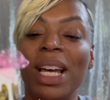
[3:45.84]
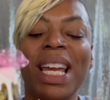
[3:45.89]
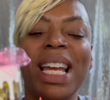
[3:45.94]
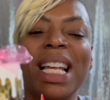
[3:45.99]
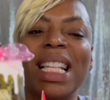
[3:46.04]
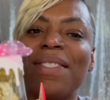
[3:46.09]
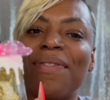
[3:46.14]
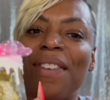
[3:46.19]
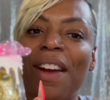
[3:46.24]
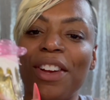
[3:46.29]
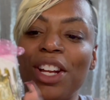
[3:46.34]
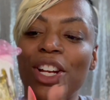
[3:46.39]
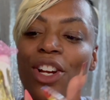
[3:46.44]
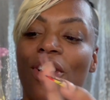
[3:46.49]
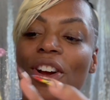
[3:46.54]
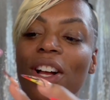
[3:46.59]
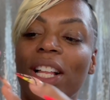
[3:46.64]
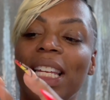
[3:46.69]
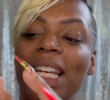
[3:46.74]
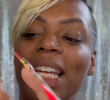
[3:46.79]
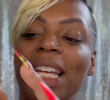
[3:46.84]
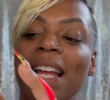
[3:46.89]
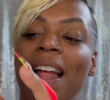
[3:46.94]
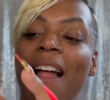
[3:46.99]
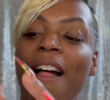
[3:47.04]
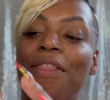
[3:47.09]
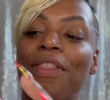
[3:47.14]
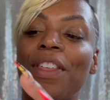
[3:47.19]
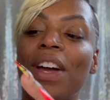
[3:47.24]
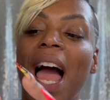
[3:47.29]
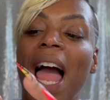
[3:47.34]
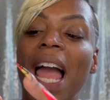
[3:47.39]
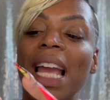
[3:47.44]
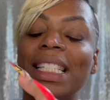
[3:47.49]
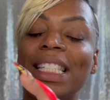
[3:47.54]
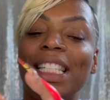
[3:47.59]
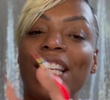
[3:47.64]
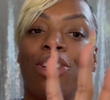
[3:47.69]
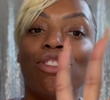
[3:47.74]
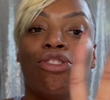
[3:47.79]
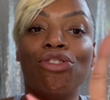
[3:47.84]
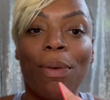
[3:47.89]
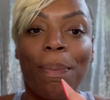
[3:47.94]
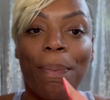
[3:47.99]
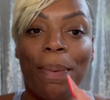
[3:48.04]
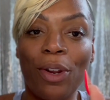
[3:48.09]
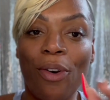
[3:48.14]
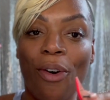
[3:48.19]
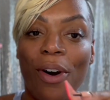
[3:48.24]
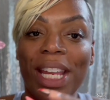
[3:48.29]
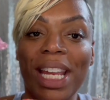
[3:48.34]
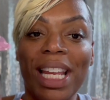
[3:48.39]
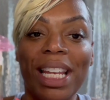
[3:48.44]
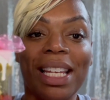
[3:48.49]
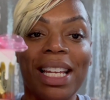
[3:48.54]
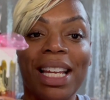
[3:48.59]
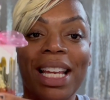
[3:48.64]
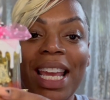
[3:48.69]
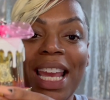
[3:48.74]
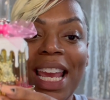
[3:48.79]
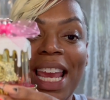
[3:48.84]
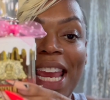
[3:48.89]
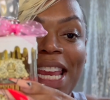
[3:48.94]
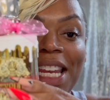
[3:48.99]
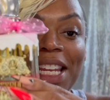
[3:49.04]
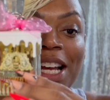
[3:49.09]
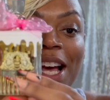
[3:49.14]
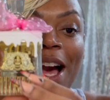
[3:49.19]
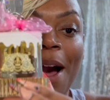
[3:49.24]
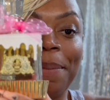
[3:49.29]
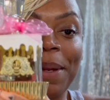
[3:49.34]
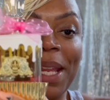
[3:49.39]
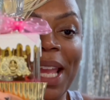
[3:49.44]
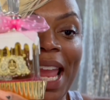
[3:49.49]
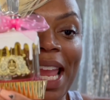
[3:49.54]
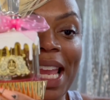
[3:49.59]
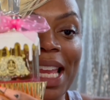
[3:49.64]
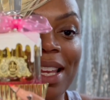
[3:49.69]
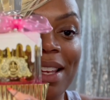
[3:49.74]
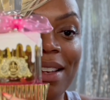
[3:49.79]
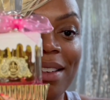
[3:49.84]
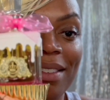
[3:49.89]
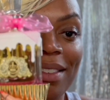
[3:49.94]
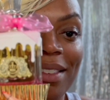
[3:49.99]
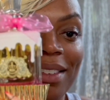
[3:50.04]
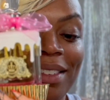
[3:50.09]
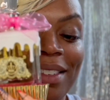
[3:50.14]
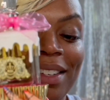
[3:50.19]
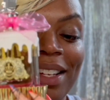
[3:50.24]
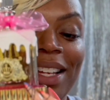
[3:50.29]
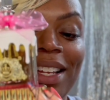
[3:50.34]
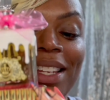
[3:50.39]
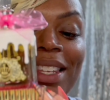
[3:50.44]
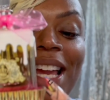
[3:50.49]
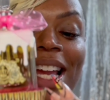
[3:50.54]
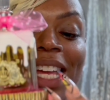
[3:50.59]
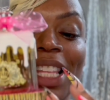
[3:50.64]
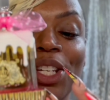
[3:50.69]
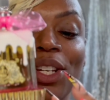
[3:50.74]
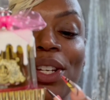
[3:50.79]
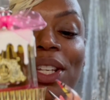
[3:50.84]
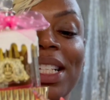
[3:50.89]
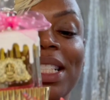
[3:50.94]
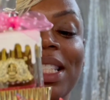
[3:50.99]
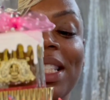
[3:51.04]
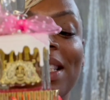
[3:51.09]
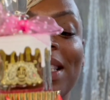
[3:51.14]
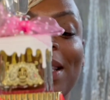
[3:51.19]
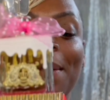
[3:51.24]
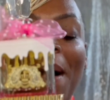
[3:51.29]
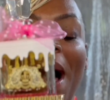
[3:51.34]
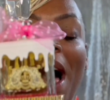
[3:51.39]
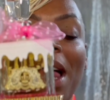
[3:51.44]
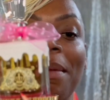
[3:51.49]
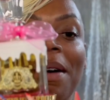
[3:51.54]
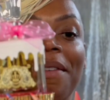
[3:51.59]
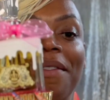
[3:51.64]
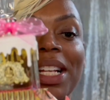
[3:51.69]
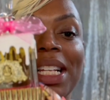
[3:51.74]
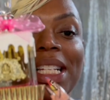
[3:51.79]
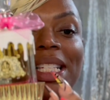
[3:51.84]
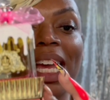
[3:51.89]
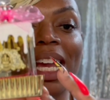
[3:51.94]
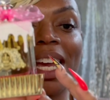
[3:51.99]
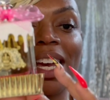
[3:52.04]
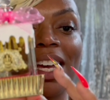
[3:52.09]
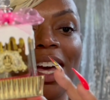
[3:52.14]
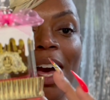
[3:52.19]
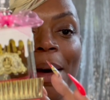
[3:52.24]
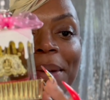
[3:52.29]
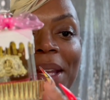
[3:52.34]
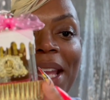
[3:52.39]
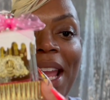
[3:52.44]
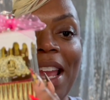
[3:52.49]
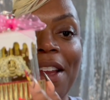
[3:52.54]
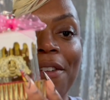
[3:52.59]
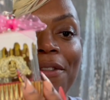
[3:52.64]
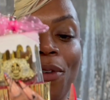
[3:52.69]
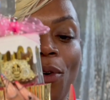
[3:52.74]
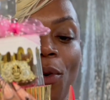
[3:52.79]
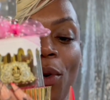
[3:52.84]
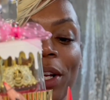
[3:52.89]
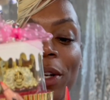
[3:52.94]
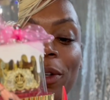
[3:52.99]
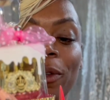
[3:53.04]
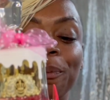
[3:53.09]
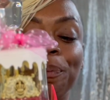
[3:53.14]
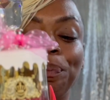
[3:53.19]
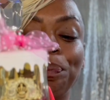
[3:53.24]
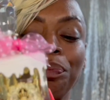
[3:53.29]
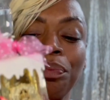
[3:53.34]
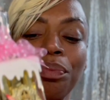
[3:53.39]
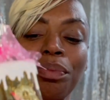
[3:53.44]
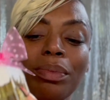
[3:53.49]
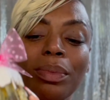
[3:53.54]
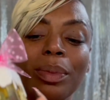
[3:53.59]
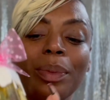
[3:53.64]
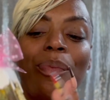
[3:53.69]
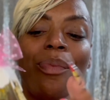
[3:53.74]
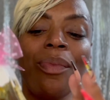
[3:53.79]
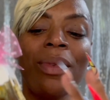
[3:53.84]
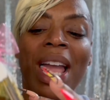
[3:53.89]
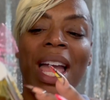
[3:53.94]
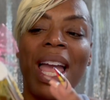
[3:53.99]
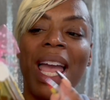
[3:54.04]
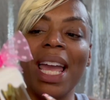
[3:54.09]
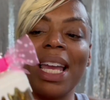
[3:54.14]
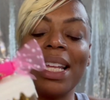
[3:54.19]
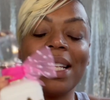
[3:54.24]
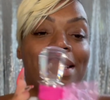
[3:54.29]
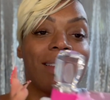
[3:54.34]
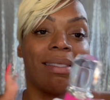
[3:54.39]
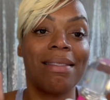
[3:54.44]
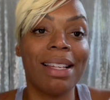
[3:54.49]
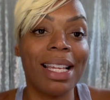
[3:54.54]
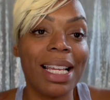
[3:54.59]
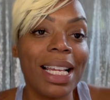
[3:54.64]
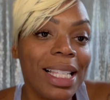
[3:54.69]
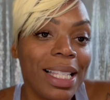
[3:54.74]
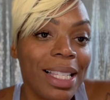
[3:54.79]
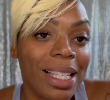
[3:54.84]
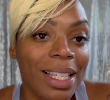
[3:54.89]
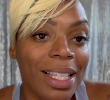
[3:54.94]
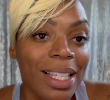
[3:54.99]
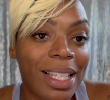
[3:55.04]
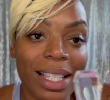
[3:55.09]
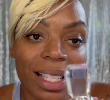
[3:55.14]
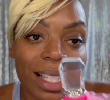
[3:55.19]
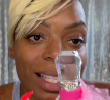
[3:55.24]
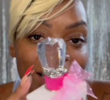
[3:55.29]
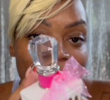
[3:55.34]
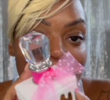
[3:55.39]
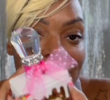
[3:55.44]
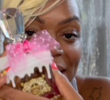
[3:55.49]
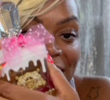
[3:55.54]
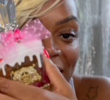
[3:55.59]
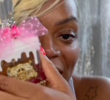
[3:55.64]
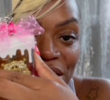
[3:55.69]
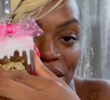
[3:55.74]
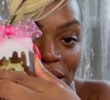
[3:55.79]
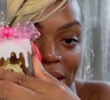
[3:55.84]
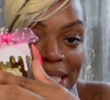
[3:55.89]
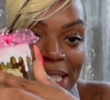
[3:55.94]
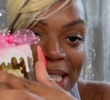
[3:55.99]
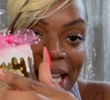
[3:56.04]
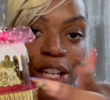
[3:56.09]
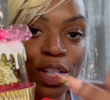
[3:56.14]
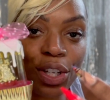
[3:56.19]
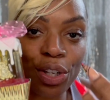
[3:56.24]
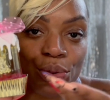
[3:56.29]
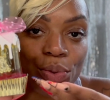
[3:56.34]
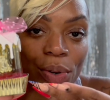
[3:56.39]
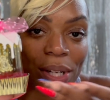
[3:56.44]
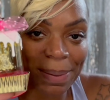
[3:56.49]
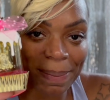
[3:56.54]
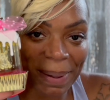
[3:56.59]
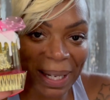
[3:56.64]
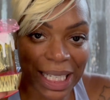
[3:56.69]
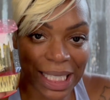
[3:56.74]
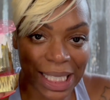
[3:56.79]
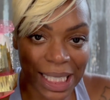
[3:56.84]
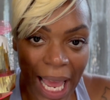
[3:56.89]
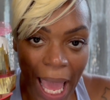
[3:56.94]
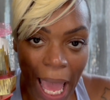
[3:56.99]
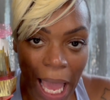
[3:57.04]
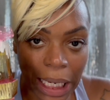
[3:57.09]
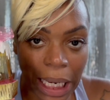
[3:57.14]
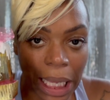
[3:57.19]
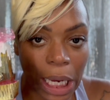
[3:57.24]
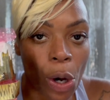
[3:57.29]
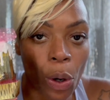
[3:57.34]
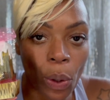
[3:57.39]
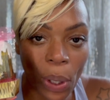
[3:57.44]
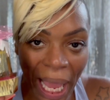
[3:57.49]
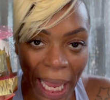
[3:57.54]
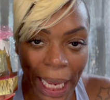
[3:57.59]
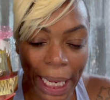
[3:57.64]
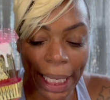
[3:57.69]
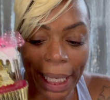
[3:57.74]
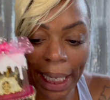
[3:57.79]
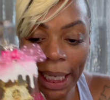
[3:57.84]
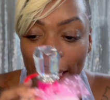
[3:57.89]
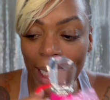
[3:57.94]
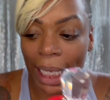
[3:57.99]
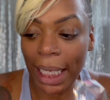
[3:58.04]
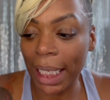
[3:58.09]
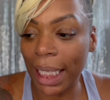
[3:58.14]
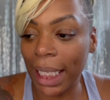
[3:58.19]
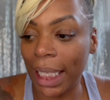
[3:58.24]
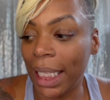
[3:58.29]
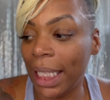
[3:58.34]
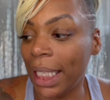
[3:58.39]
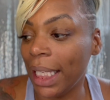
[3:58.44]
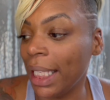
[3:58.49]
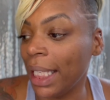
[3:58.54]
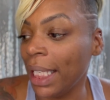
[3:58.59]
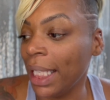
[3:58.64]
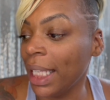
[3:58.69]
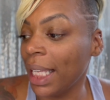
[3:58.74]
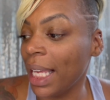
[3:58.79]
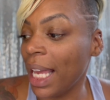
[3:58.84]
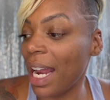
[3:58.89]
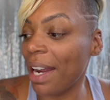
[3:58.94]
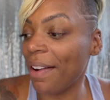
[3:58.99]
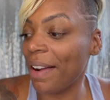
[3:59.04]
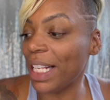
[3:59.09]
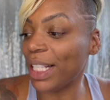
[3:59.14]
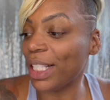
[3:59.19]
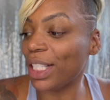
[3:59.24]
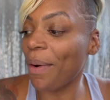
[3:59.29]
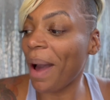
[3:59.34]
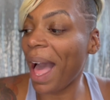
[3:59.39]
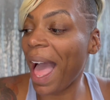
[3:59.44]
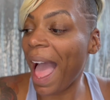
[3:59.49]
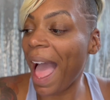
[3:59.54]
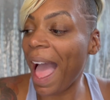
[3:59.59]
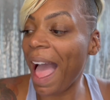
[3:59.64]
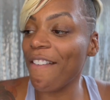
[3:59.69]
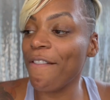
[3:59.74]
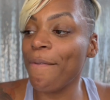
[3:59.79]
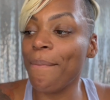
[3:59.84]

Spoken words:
It's very girly. The icing dripping on it in a cupcake. This is the bottom of it. It's like a cupcake foil. And essentially the same that you want to smell like a snack, like a whole cake. All right, so I have